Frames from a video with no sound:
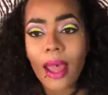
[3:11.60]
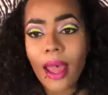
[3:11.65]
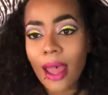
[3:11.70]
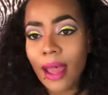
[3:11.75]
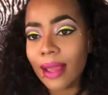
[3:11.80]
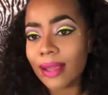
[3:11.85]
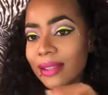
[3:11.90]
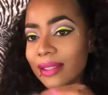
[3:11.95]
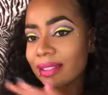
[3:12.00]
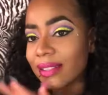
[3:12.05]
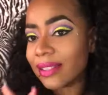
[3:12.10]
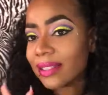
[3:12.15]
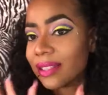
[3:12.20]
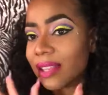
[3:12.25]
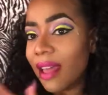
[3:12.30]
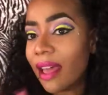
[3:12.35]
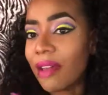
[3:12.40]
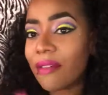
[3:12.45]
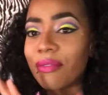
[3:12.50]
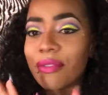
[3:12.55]
hex
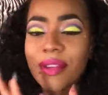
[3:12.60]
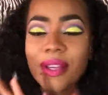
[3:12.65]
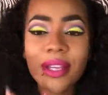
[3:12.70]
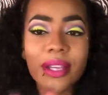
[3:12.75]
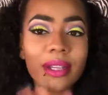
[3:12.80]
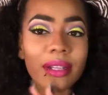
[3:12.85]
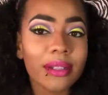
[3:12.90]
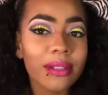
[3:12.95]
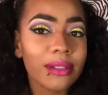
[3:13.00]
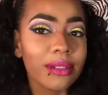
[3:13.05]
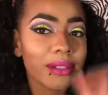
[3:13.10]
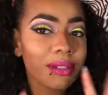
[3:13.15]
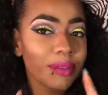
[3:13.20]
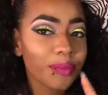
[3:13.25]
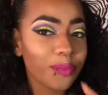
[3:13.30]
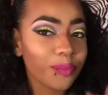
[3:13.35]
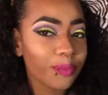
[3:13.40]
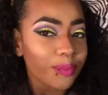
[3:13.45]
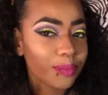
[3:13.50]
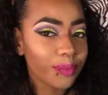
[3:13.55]
seven
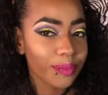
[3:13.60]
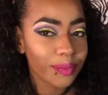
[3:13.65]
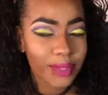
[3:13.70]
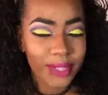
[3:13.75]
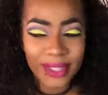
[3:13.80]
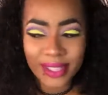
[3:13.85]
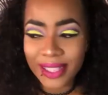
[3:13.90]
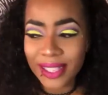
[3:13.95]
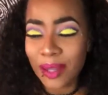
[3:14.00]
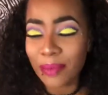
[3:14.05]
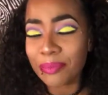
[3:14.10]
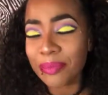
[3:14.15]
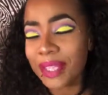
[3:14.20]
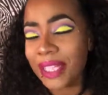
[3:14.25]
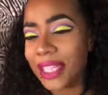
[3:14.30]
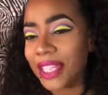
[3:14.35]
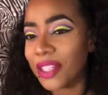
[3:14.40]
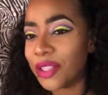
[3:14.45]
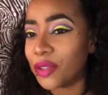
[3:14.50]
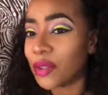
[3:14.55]

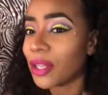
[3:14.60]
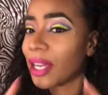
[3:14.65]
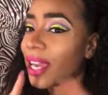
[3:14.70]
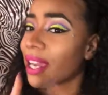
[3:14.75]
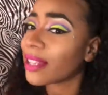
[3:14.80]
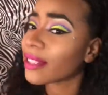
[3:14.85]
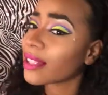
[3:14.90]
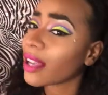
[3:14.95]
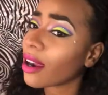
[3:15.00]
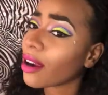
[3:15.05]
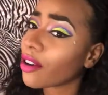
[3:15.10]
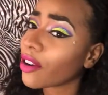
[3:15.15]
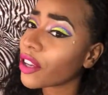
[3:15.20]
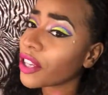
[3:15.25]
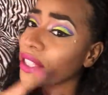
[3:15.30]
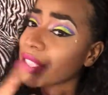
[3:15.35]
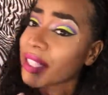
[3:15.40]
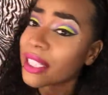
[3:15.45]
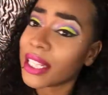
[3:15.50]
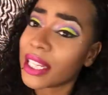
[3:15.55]
something you guys
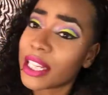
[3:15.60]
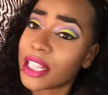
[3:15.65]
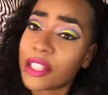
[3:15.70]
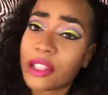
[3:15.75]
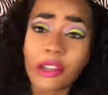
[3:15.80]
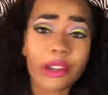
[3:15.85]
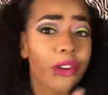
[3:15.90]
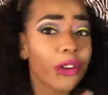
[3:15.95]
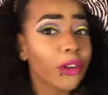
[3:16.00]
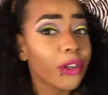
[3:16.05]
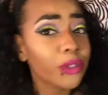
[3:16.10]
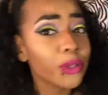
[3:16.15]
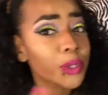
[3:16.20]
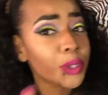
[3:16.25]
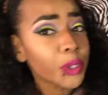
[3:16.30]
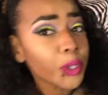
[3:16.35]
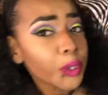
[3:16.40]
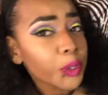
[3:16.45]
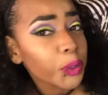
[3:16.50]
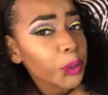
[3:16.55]
already seen your girl
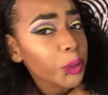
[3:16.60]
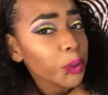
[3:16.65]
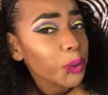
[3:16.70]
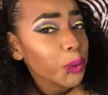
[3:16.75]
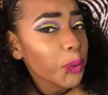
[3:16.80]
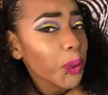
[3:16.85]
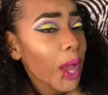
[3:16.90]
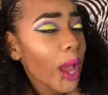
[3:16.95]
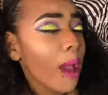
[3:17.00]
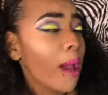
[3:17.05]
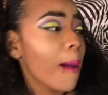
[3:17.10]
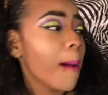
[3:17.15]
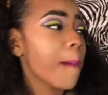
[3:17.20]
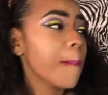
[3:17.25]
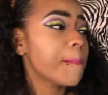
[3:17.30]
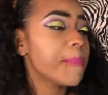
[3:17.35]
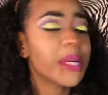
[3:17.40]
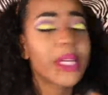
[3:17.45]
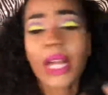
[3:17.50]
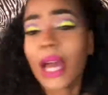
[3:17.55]
do
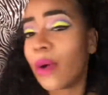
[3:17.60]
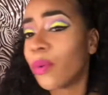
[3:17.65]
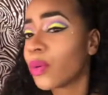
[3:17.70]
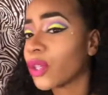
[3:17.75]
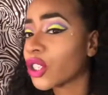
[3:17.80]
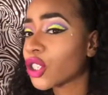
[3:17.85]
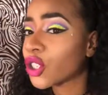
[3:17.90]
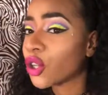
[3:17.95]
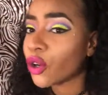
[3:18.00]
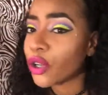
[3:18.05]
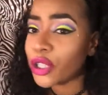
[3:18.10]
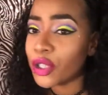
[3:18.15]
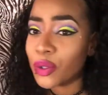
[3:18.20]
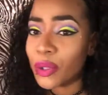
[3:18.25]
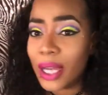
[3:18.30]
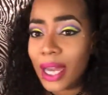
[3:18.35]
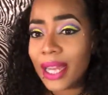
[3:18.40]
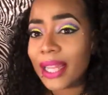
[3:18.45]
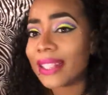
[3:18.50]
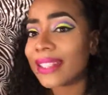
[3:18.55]
but i will show you
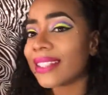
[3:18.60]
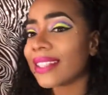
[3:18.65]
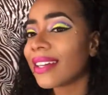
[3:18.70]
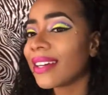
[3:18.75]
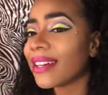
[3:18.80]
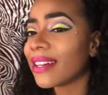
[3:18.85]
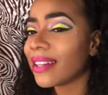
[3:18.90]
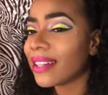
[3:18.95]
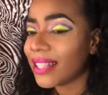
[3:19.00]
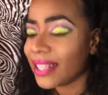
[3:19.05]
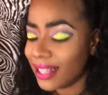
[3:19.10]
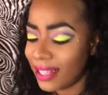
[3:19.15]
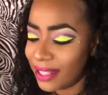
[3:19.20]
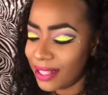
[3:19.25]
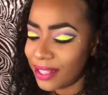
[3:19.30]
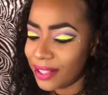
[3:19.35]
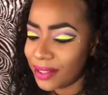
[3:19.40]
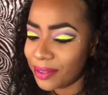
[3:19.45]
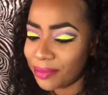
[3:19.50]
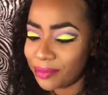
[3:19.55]
guys again